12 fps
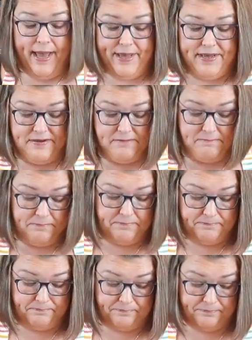I
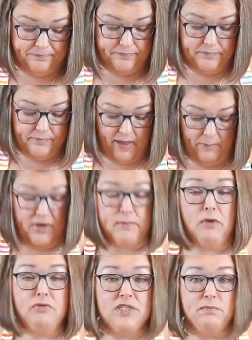put them
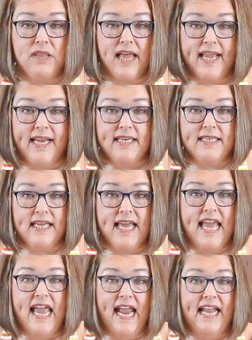on this plate
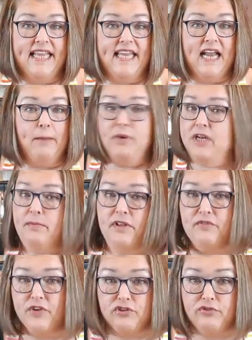and then I put them in
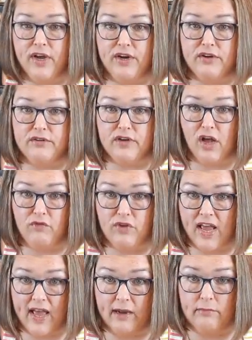the refrigerator
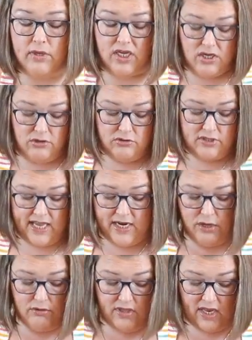overnight because I
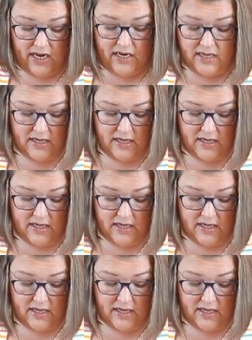knew that